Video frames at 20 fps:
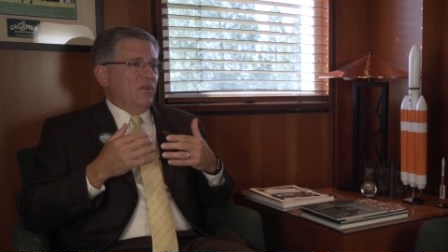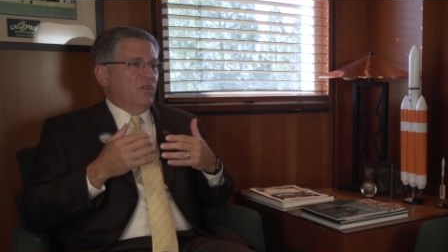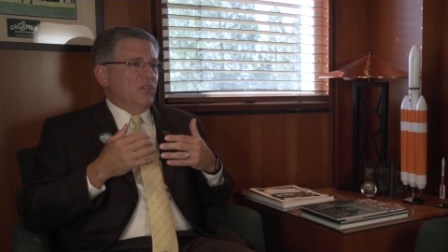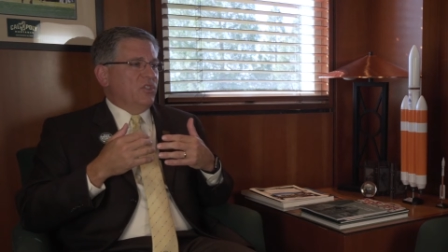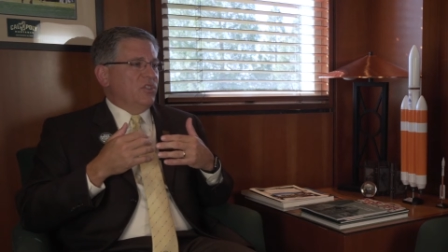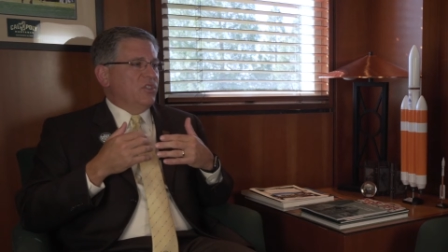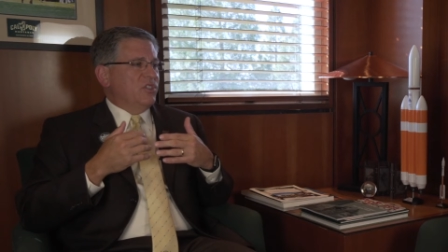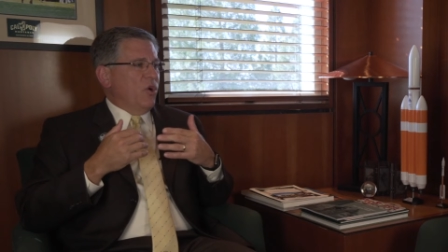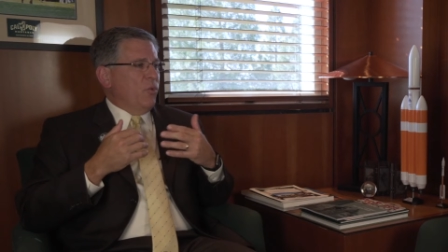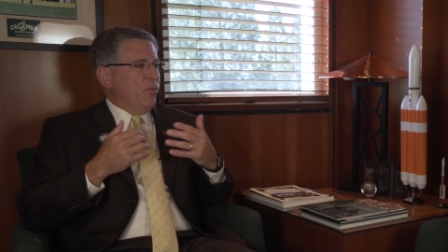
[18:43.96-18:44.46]

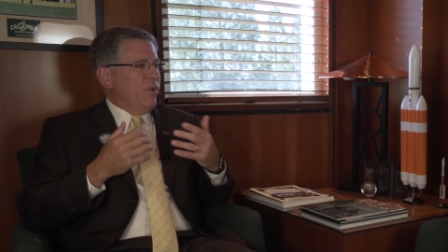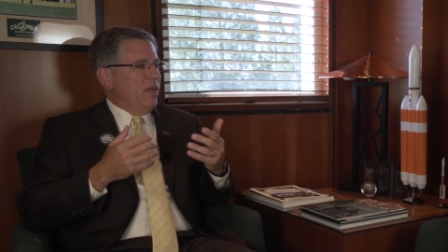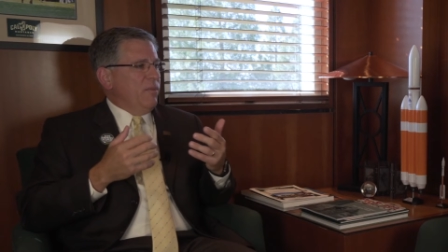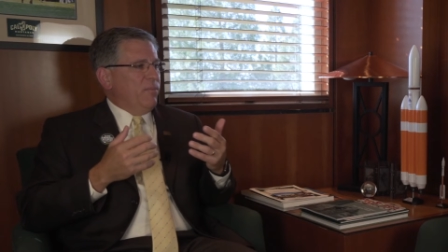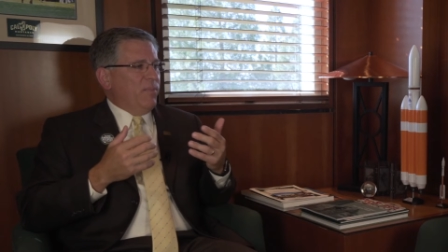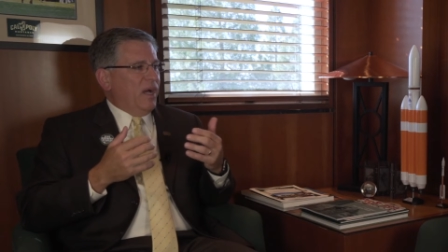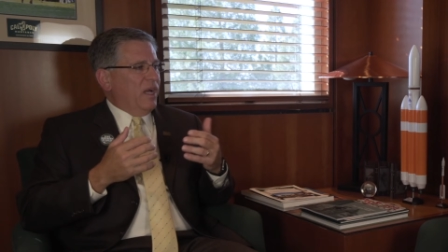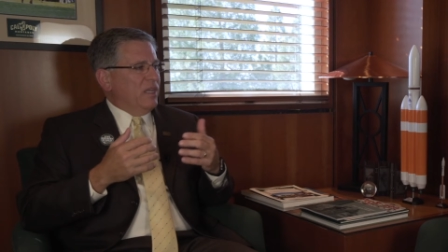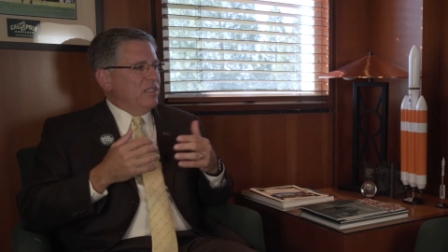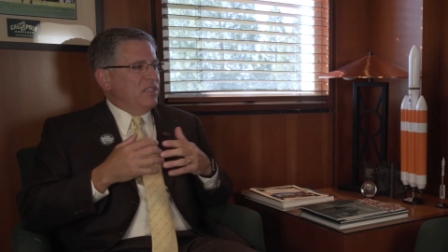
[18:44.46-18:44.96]
There's so many
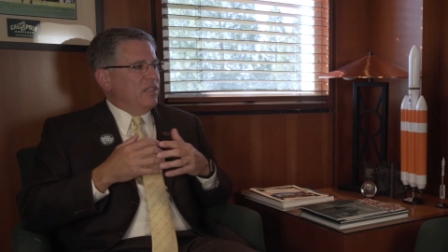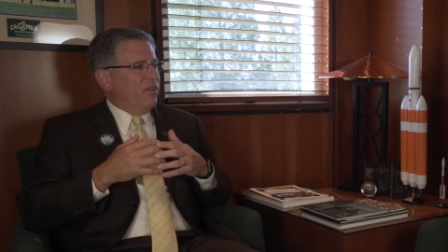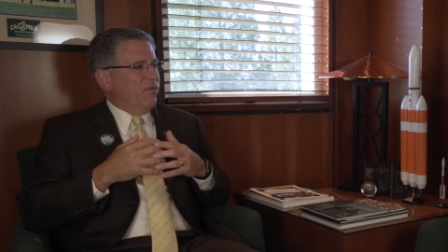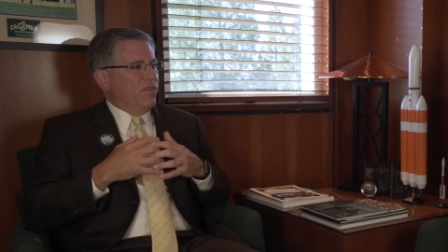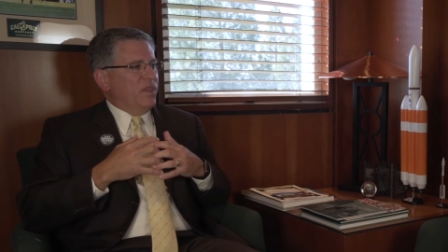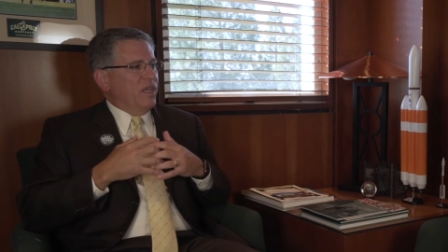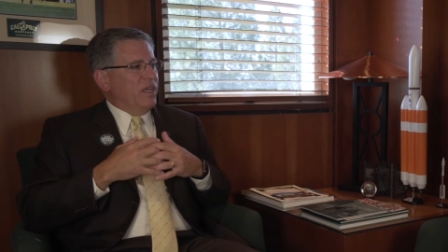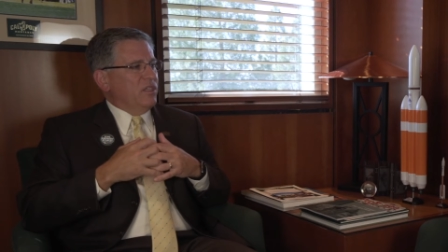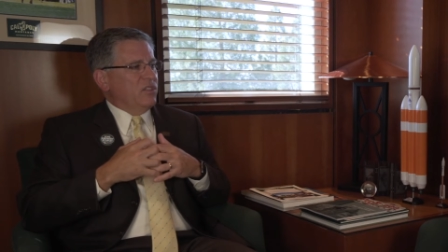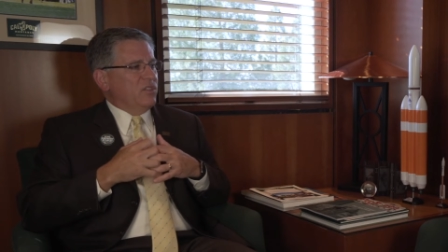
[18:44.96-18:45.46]
positive
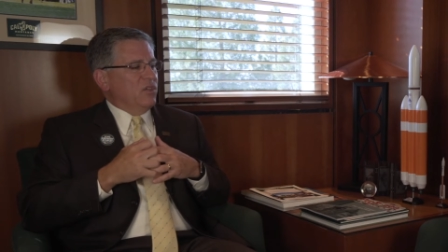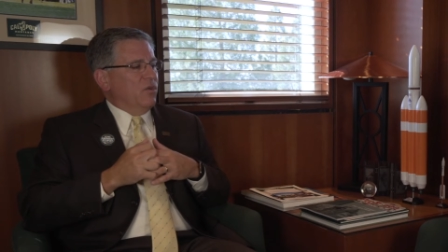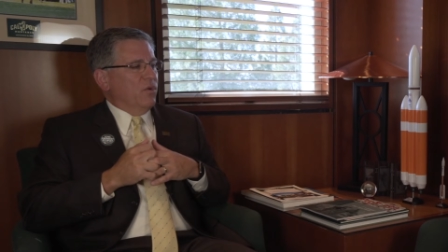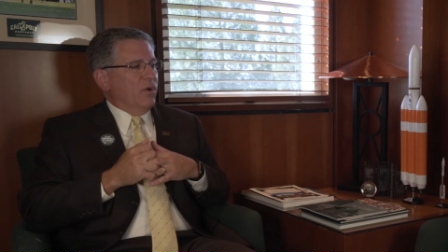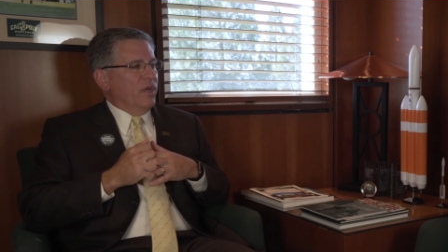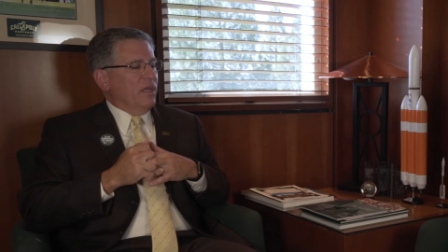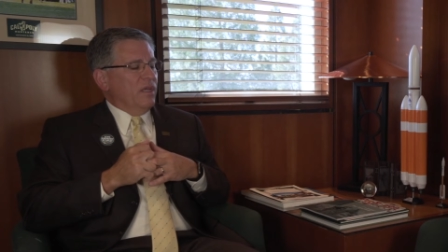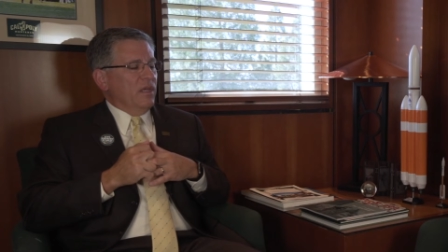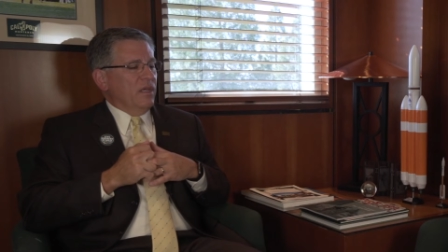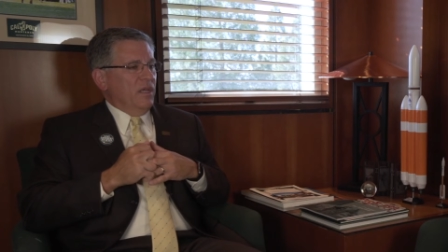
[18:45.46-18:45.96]
things going.